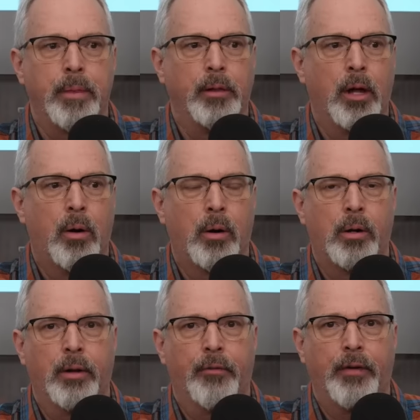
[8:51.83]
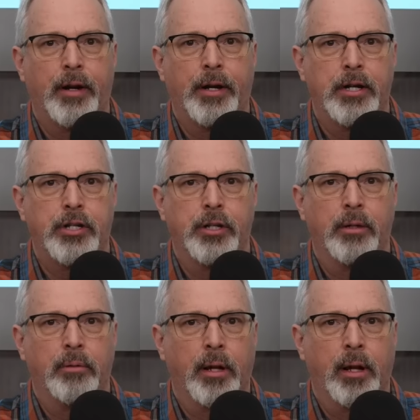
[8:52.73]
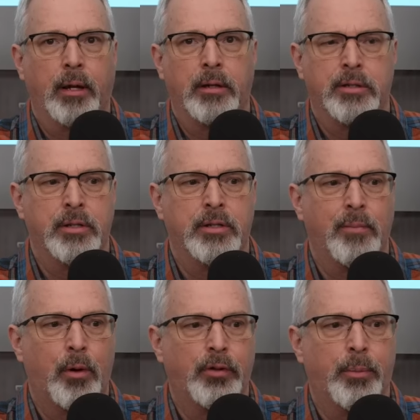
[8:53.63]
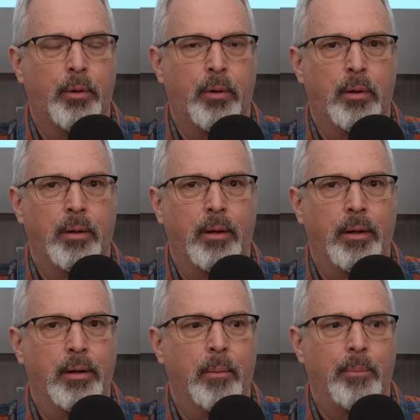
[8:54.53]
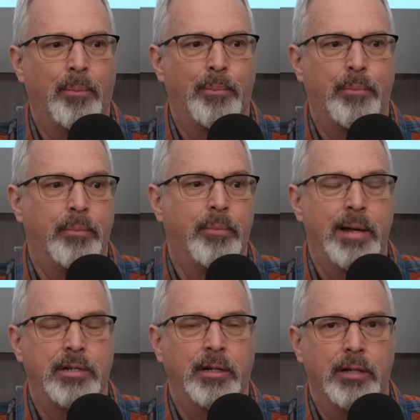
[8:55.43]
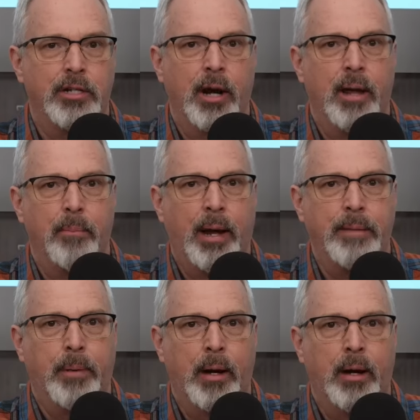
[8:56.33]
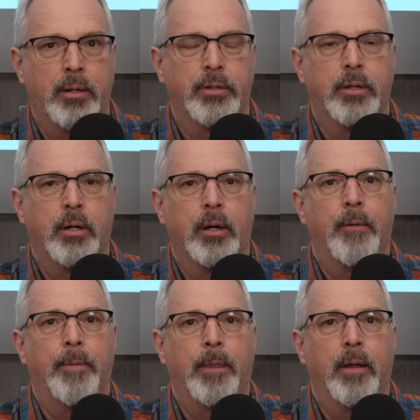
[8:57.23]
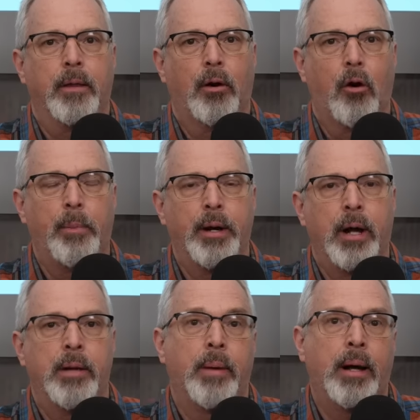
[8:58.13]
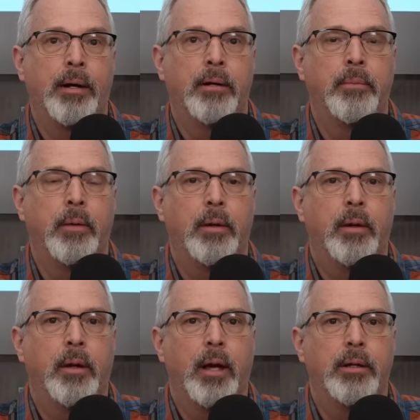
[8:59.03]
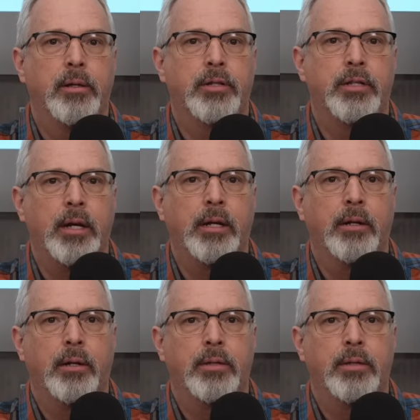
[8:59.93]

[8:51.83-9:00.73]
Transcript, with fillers: lower the foundation. It consists of multiple, basically giant pipe piles. They're open on the bottom and they'll sink into the